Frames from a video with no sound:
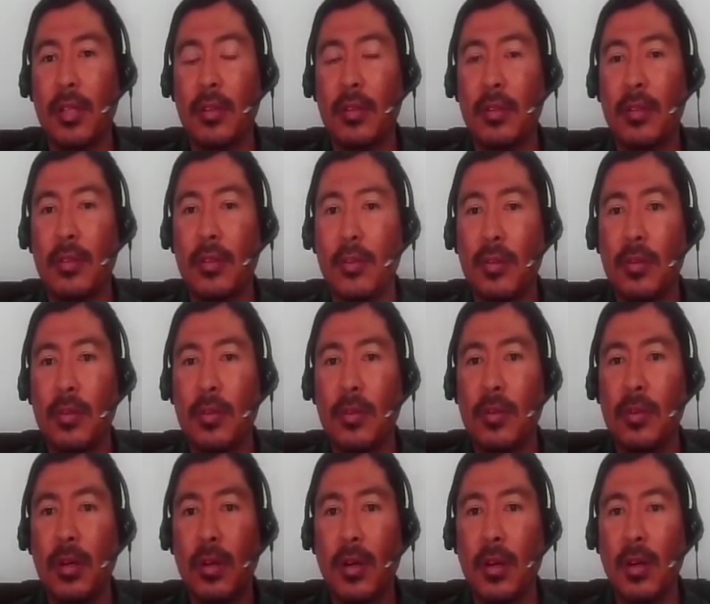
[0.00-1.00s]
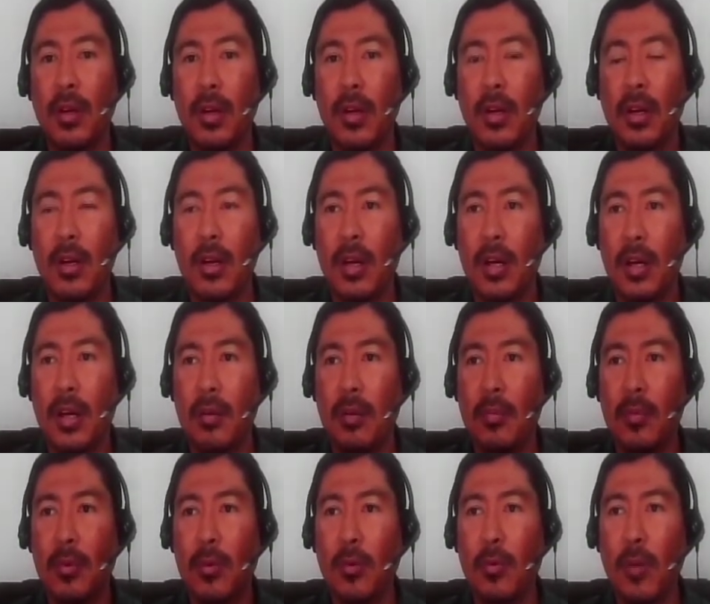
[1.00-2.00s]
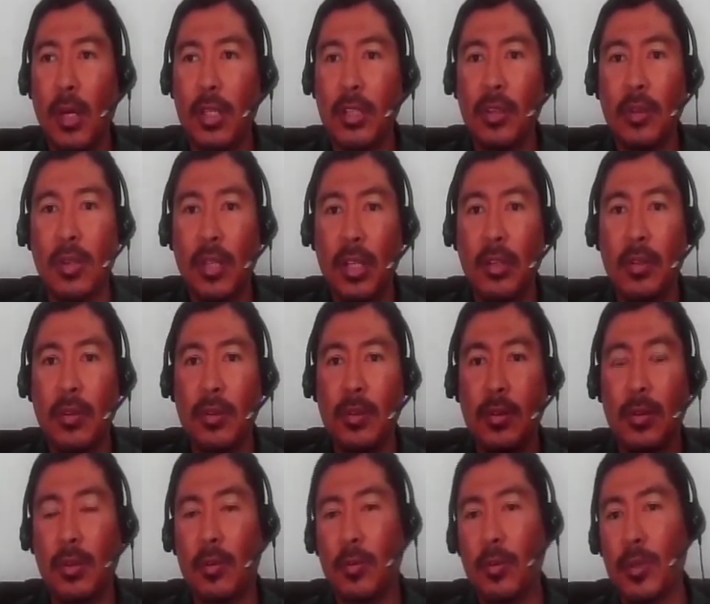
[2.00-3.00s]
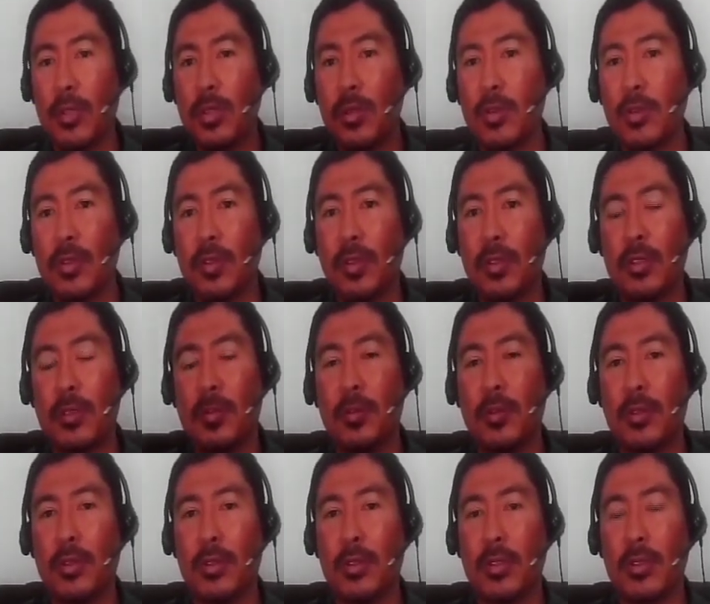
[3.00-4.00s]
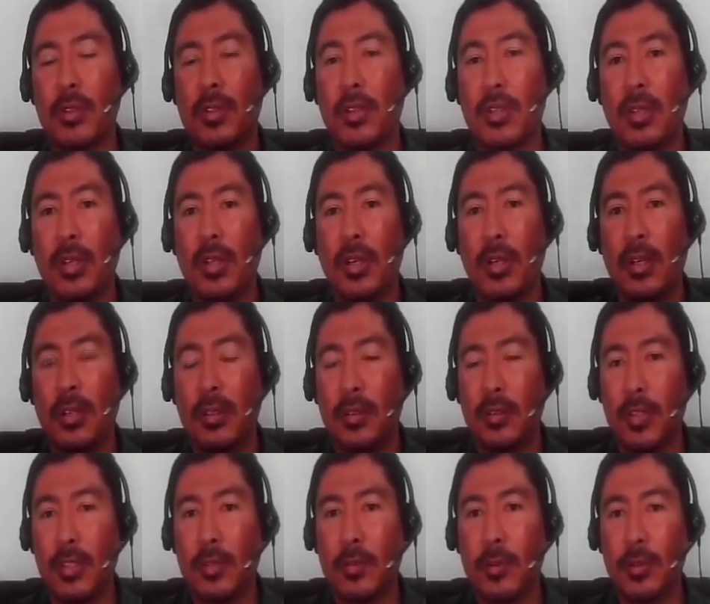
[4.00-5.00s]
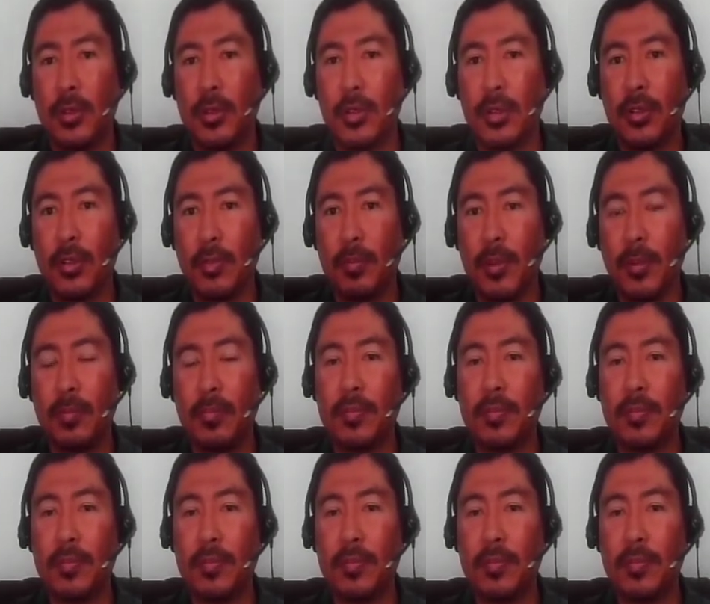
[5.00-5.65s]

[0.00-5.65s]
to know um, what you need to do to reduce your exposure, your exposure to pop.